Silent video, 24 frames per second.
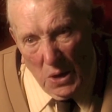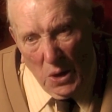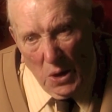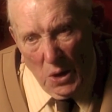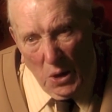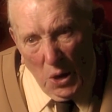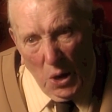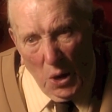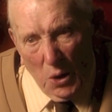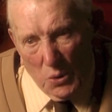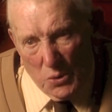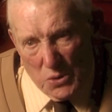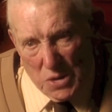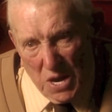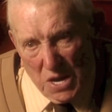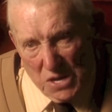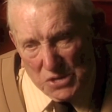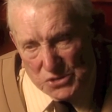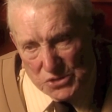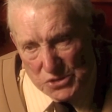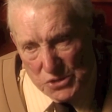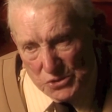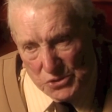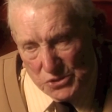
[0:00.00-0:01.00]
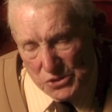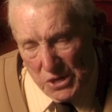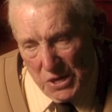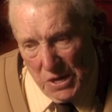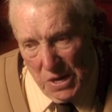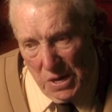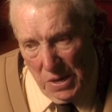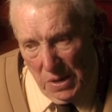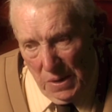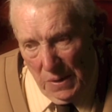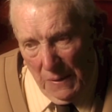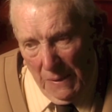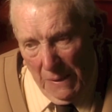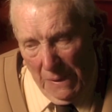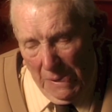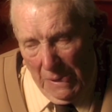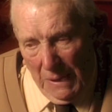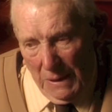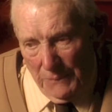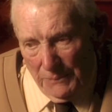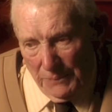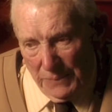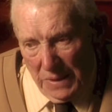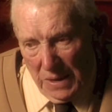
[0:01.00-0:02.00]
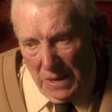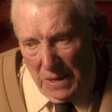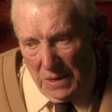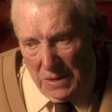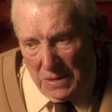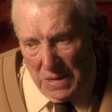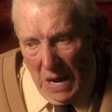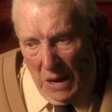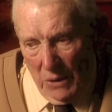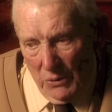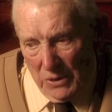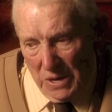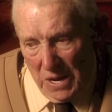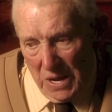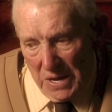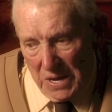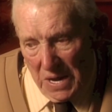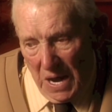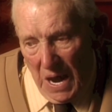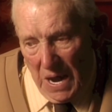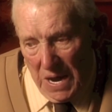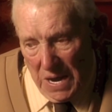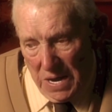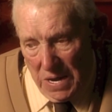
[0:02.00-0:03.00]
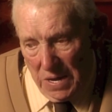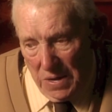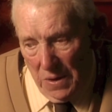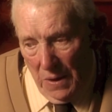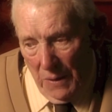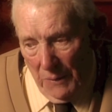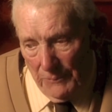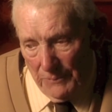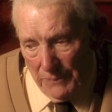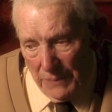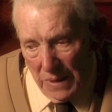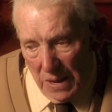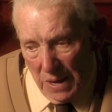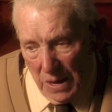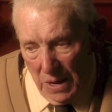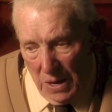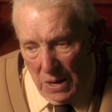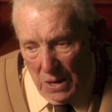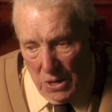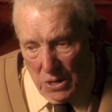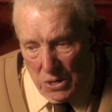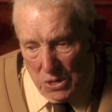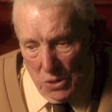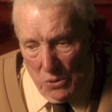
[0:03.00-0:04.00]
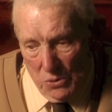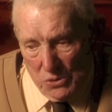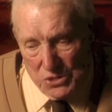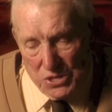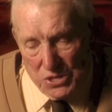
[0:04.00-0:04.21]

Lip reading: Oh, yes. You see, now and again, it was